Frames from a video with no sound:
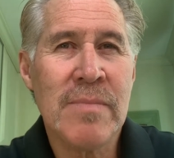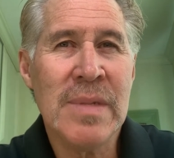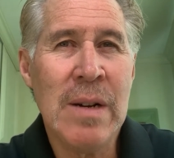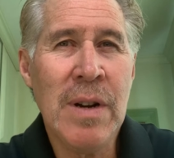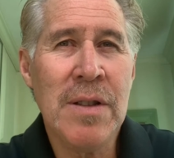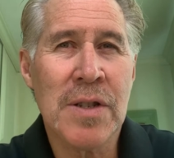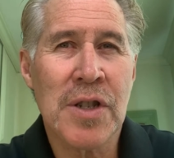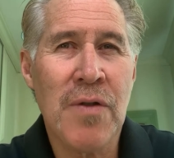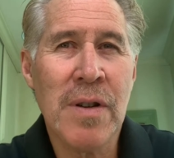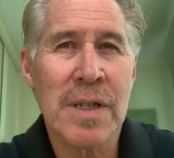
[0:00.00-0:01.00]
Now, one of the
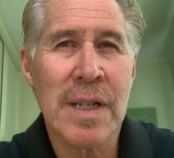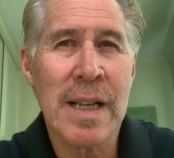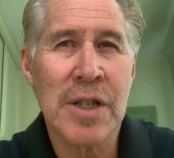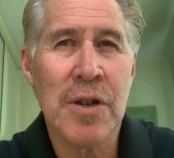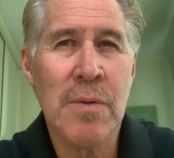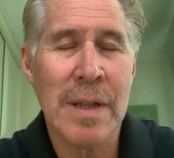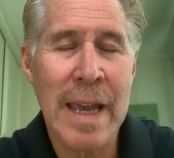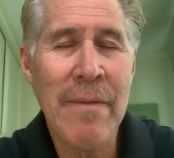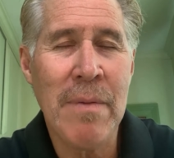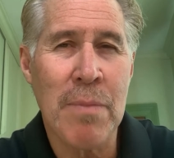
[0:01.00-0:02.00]
strongest things you will
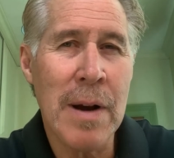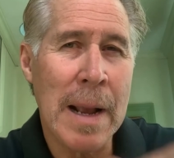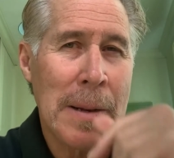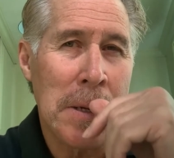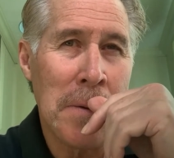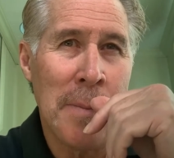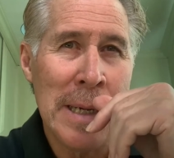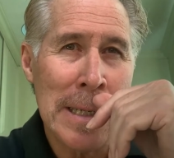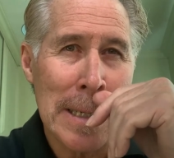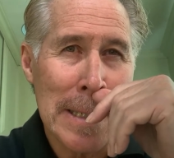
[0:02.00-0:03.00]
ever bring to your
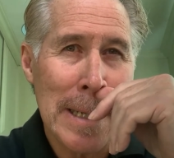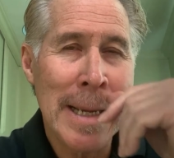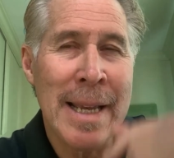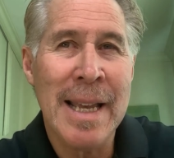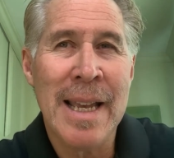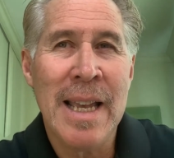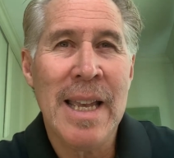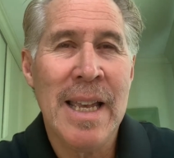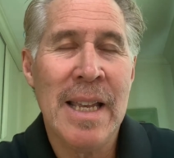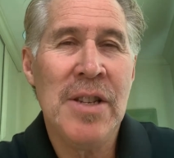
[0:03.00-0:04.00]
business
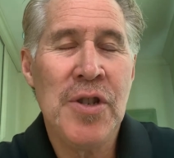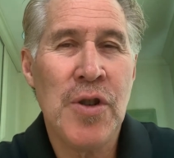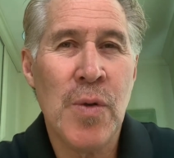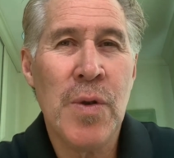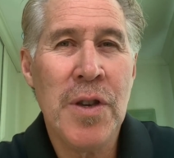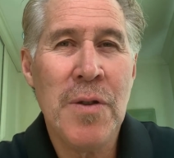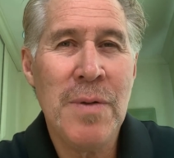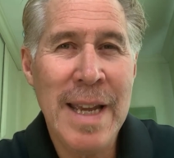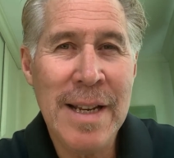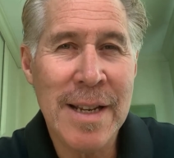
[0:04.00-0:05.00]
is your
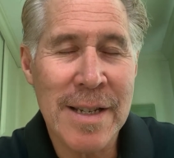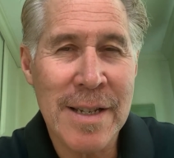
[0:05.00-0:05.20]
uniqueness.